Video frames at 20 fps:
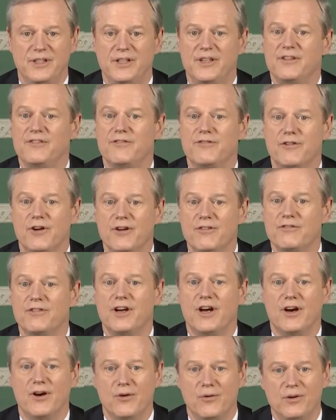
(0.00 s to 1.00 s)
in the front
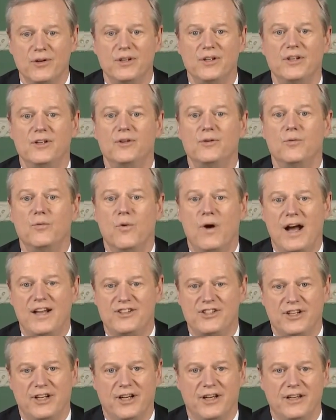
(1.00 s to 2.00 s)
row,
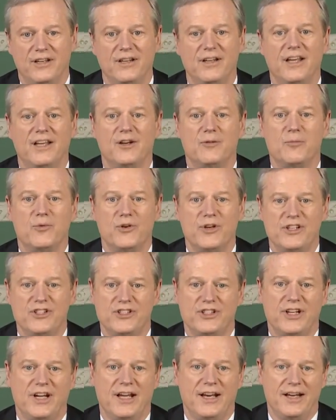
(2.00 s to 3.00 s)
watching it and
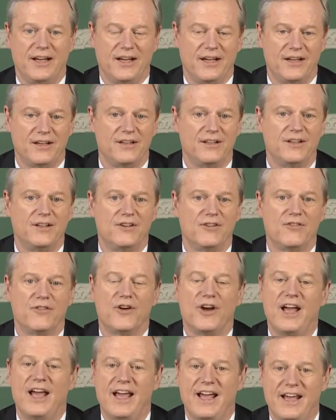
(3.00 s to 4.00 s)
appreciating it
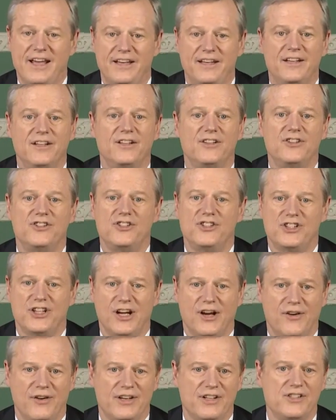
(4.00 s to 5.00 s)
for eight
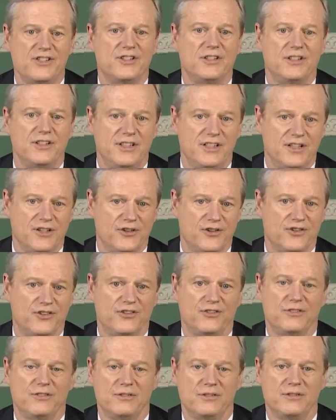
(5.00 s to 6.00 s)
cherished years.